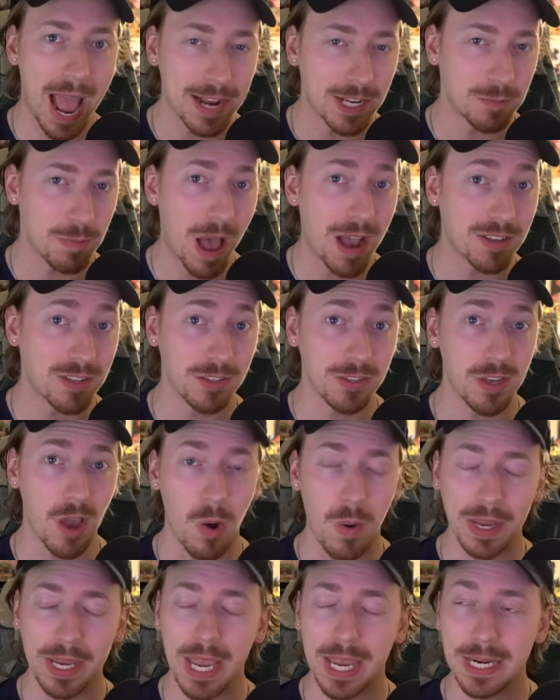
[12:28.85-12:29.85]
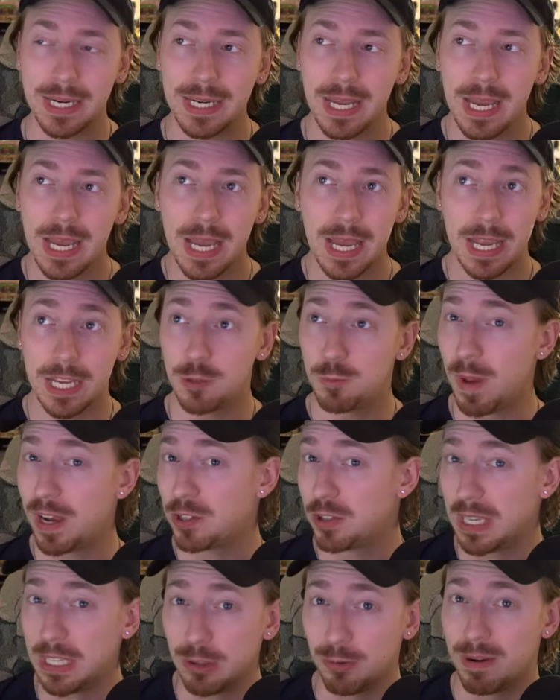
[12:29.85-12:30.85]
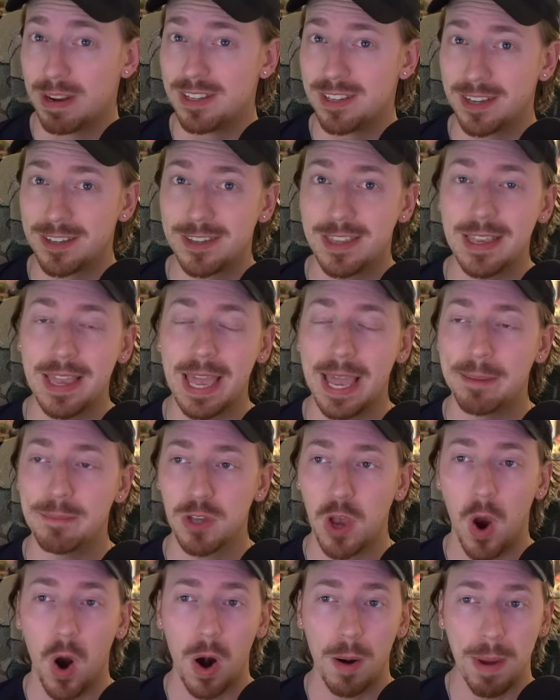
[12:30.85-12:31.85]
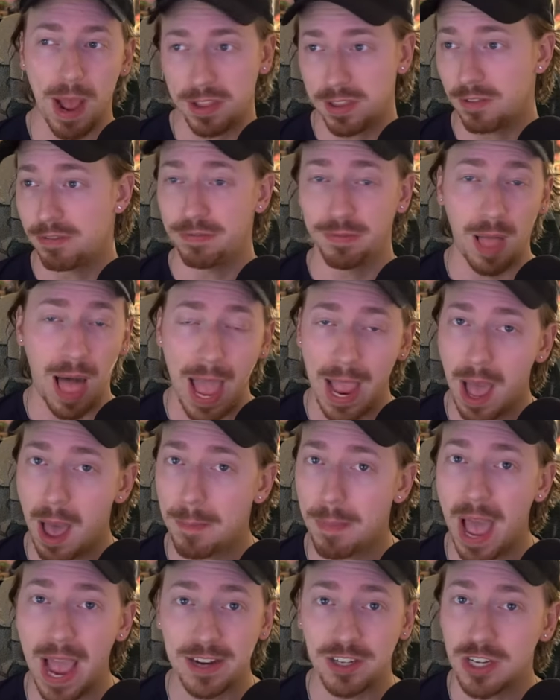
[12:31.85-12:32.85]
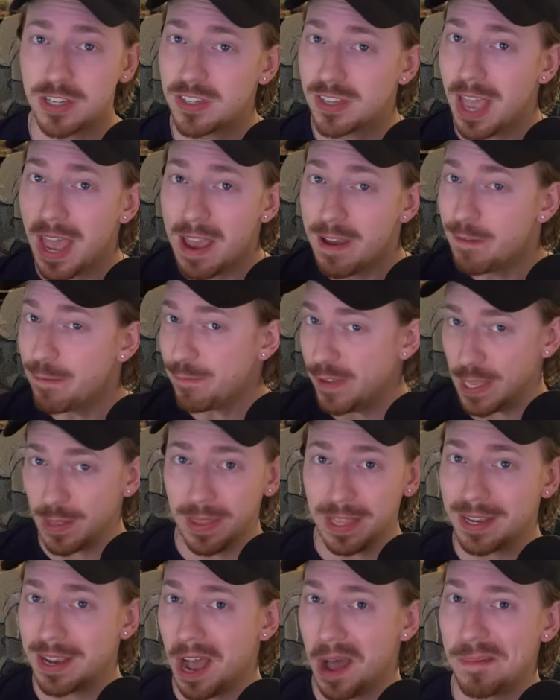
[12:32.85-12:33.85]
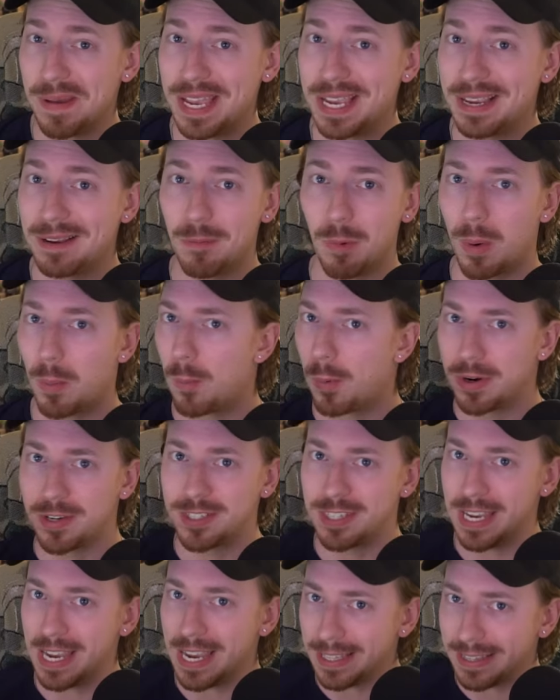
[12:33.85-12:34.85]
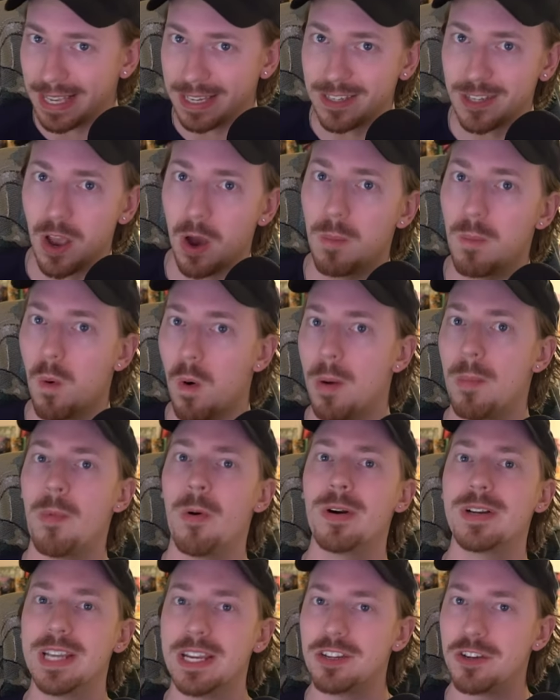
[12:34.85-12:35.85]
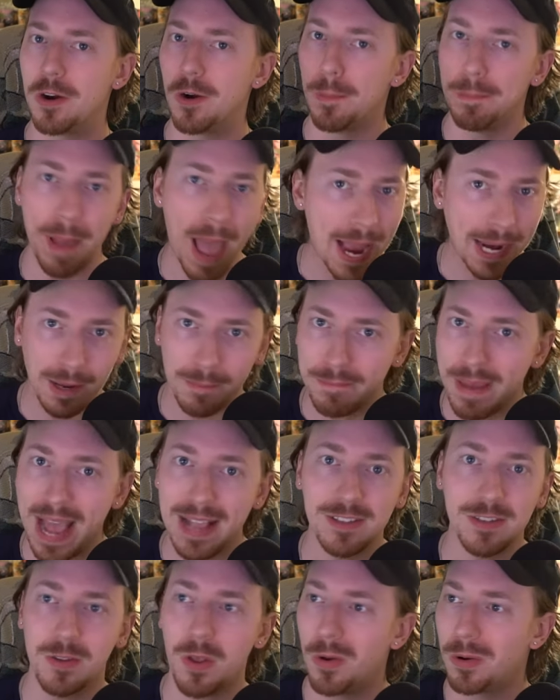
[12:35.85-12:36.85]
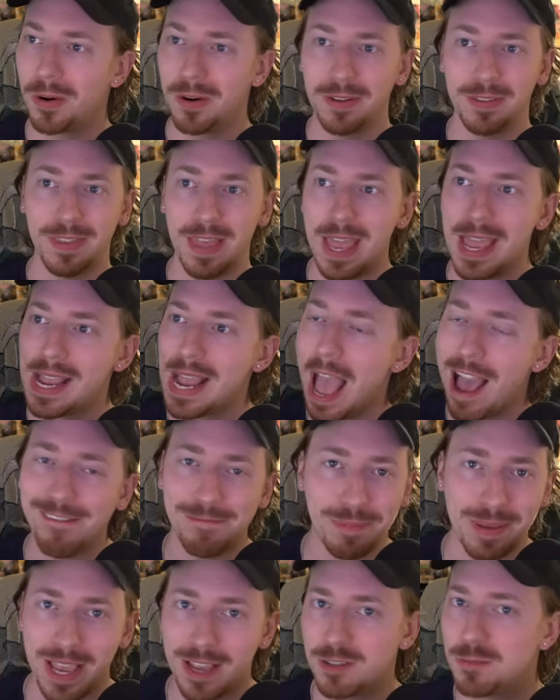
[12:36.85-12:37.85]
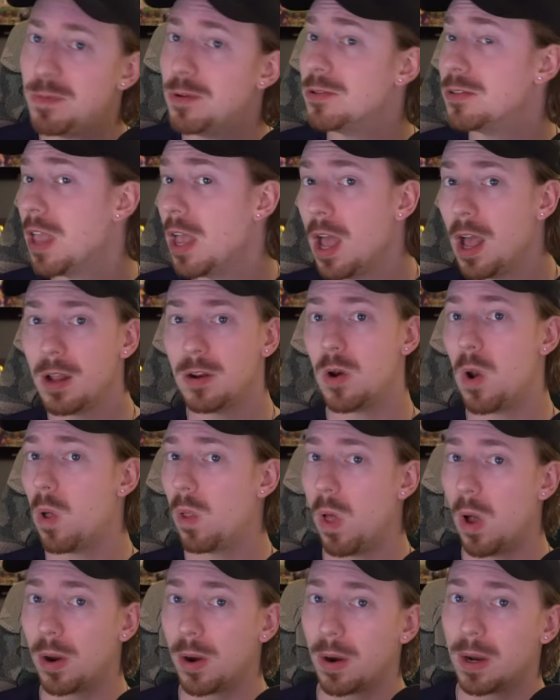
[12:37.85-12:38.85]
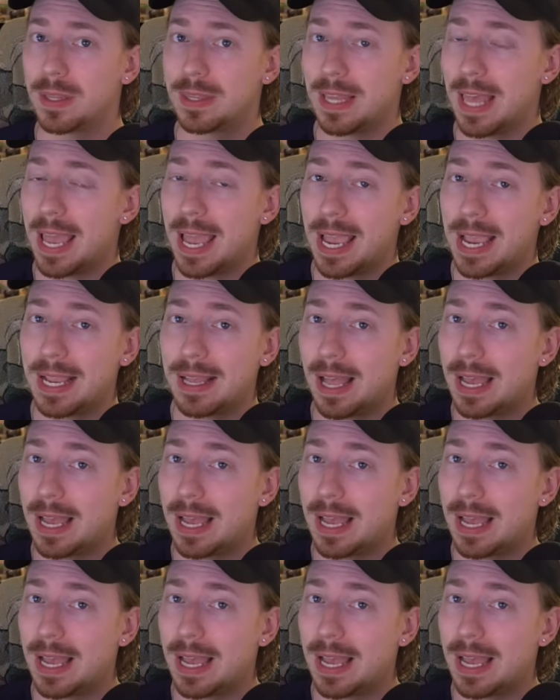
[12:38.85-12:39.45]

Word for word: Xbox is going in, especially 360 games are about to fly up. I just feel it coming. We're, we're seeing things go more and more digital. Back compat's no longer a thing. FPS boost no longer a thing.